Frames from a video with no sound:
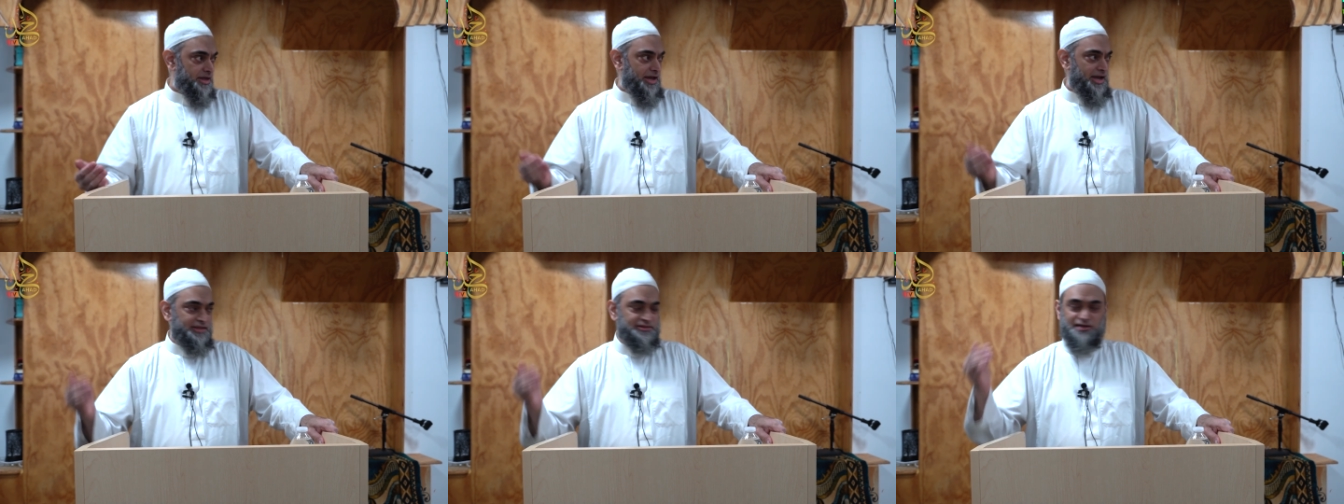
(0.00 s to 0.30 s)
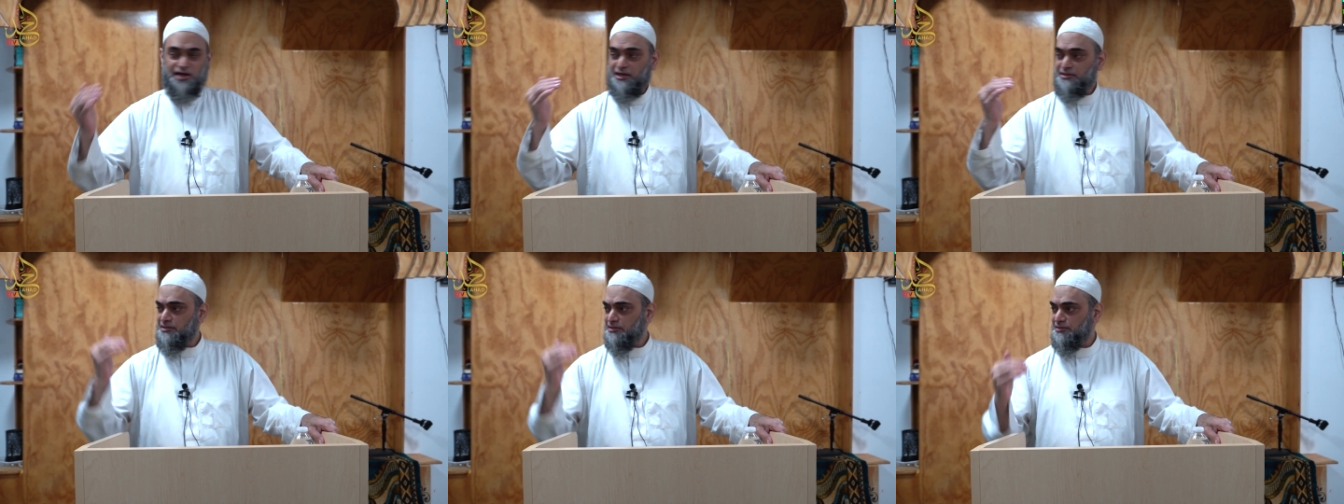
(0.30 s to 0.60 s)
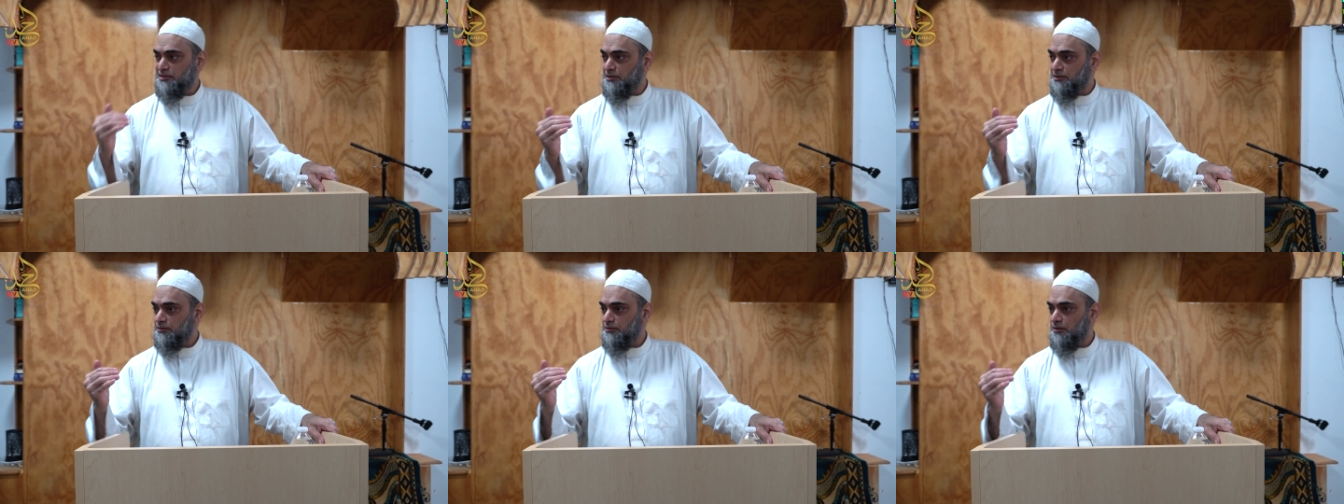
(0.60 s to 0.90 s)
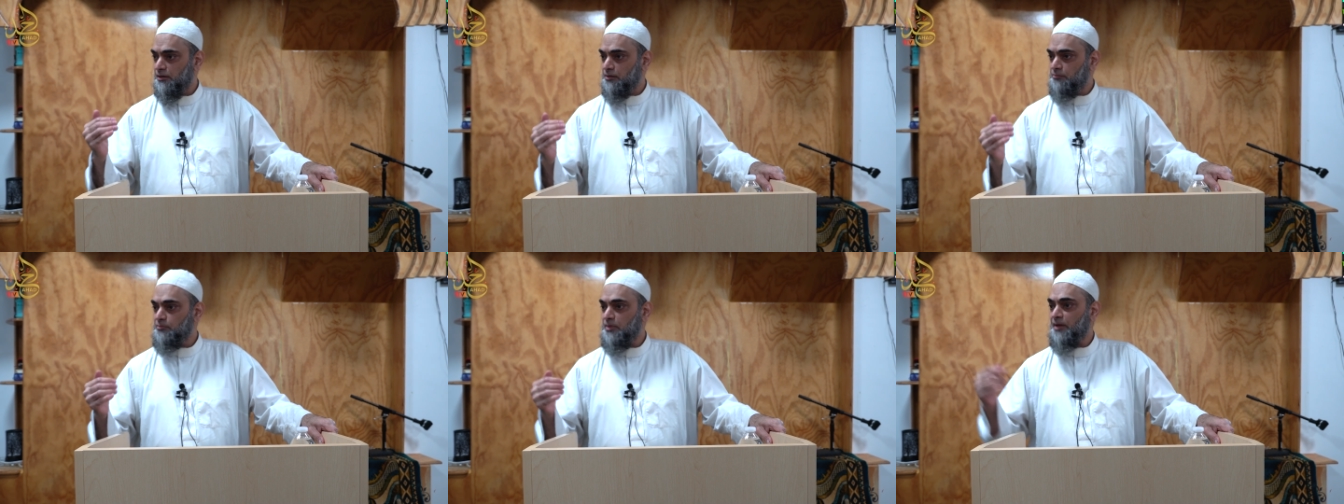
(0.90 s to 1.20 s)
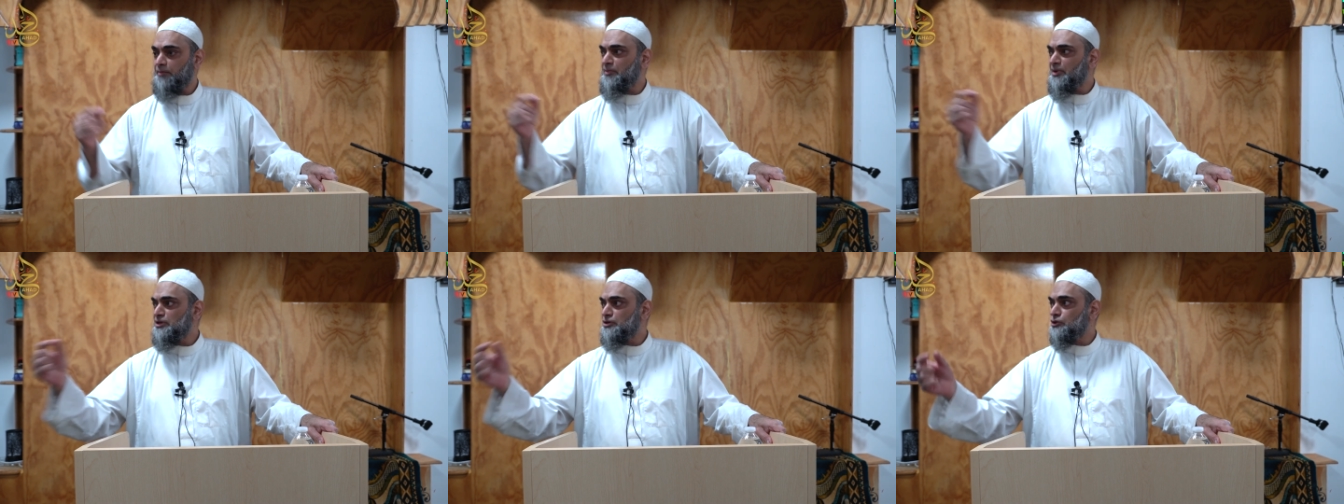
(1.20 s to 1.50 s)
And the other thing,
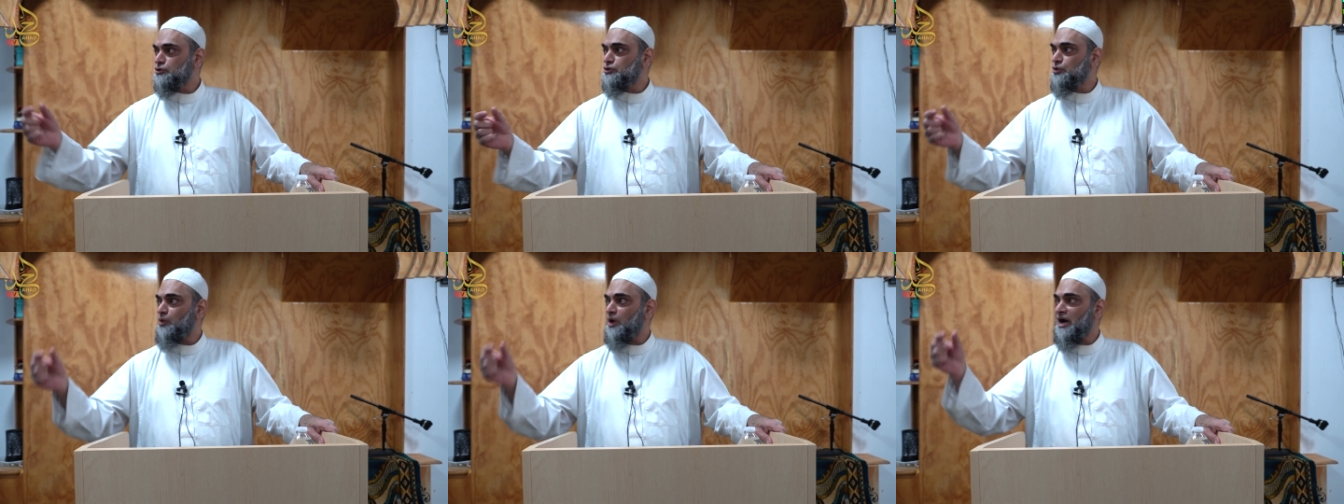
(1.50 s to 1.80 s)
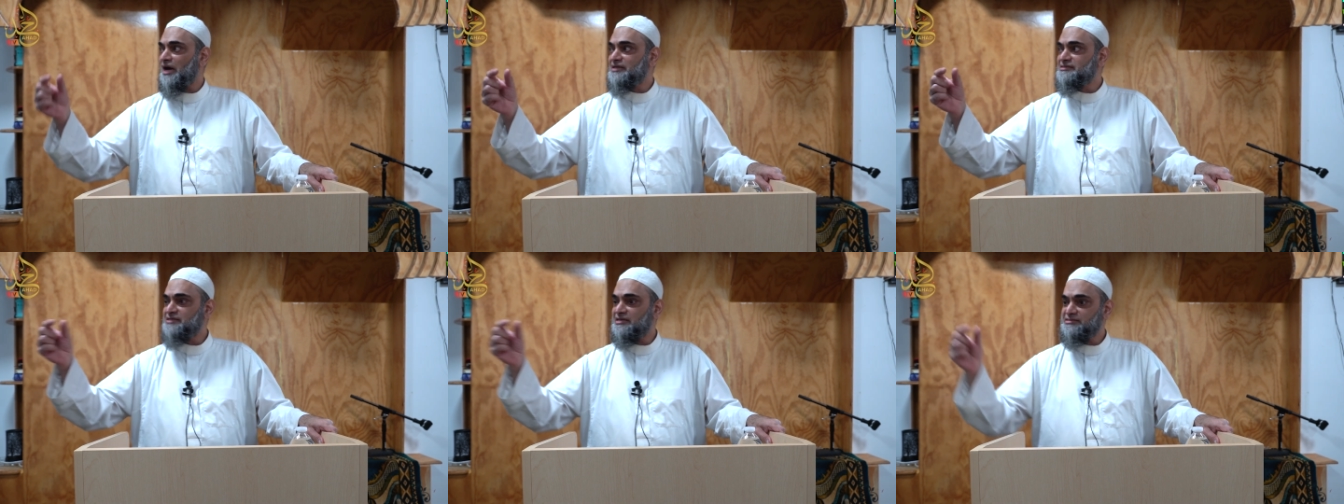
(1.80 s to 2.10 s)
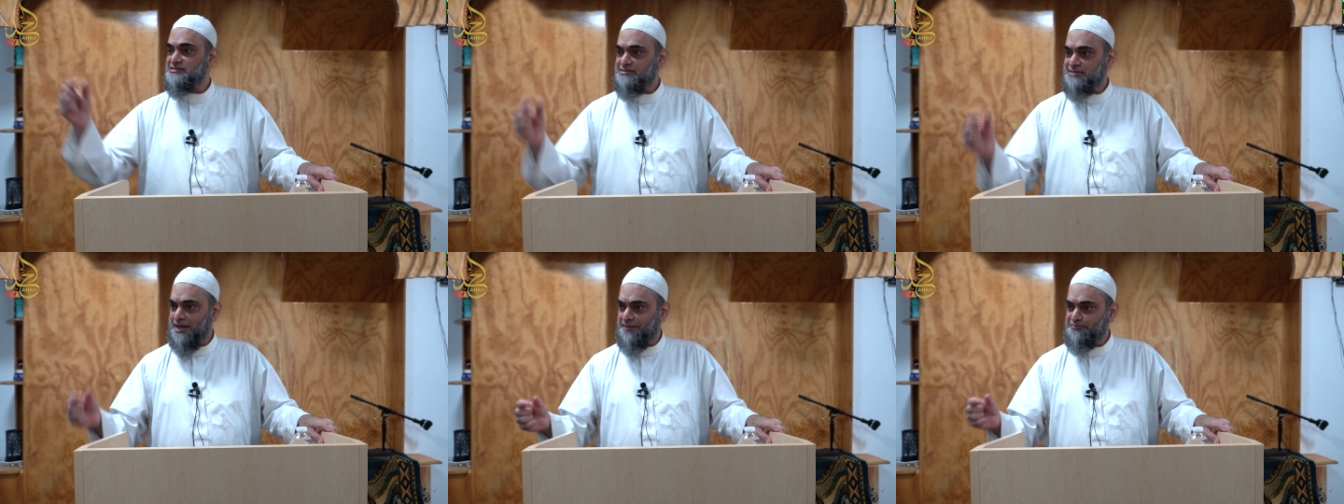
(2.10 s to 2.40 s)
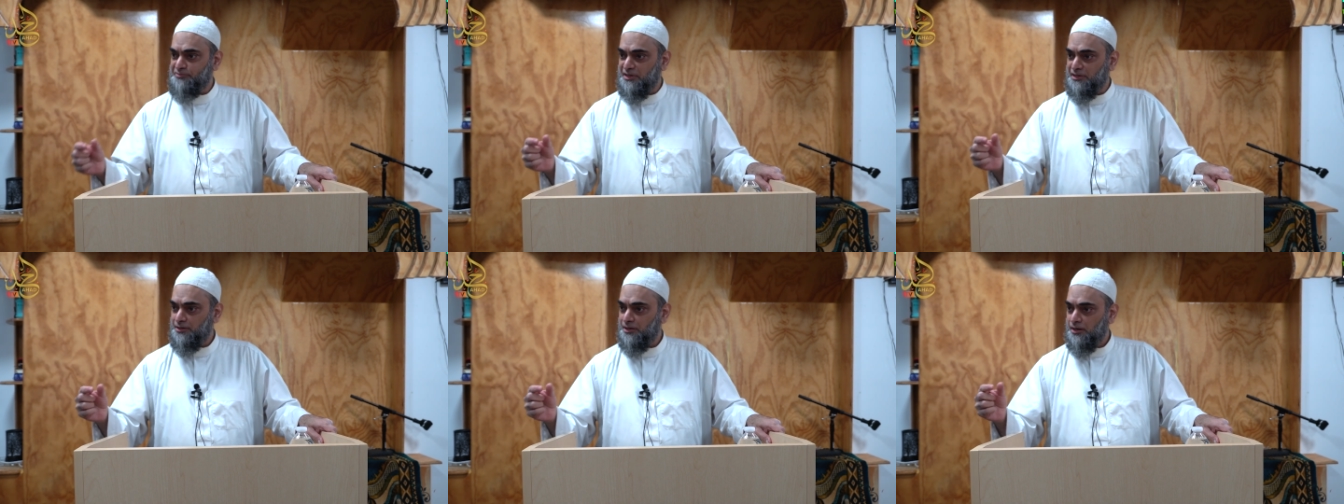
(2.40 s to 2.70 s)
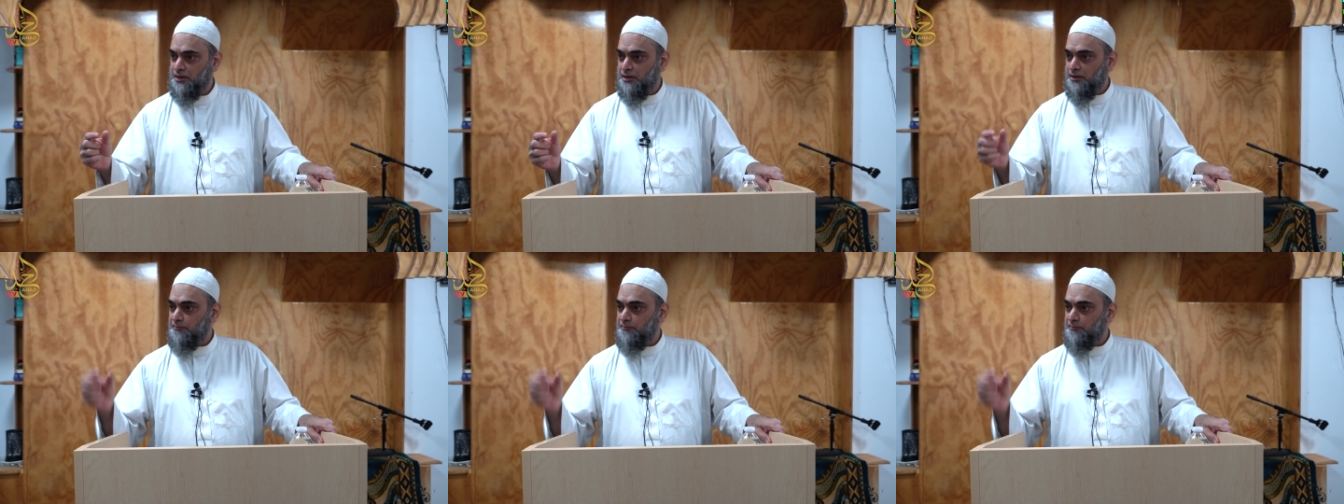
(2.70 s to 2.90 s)
maybe your dua is accepted,